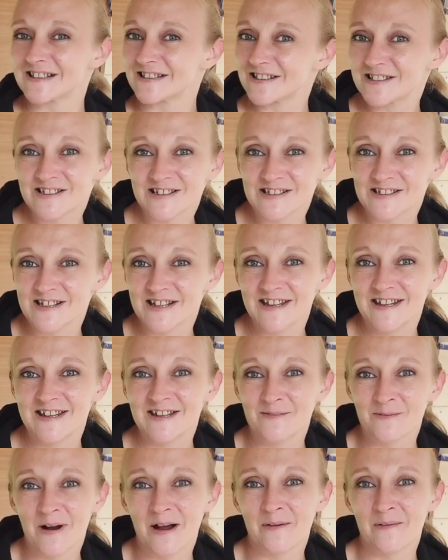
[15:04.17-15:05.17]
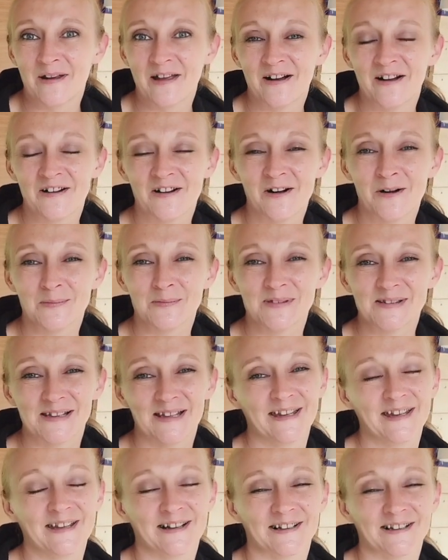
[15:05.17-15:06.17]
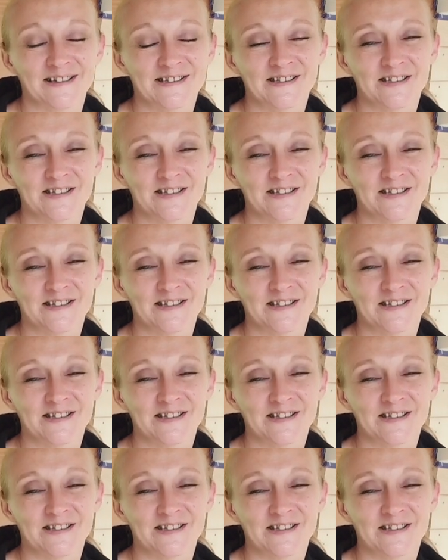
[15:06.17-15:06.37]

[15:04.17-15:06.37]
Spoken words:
to see where we are up to here.